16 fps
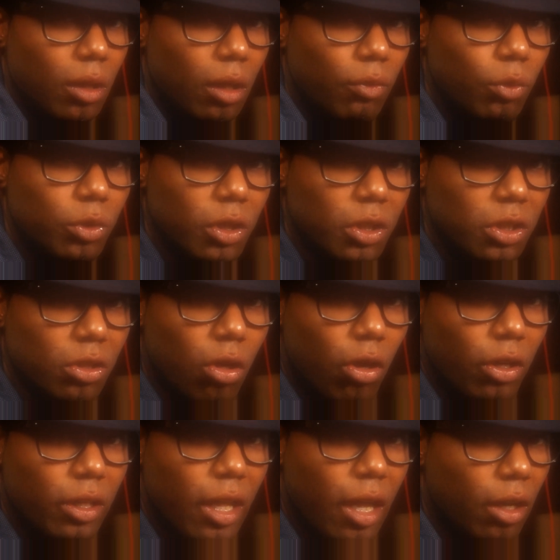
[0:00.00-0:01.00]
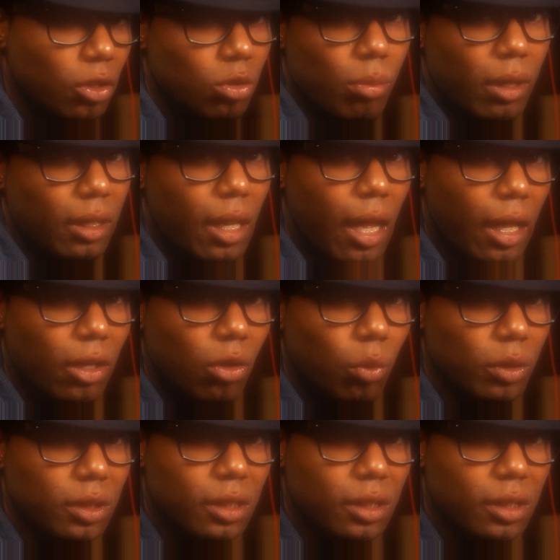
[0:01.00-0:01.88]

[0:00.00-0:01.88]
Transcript: If you're just starting out, you may not know what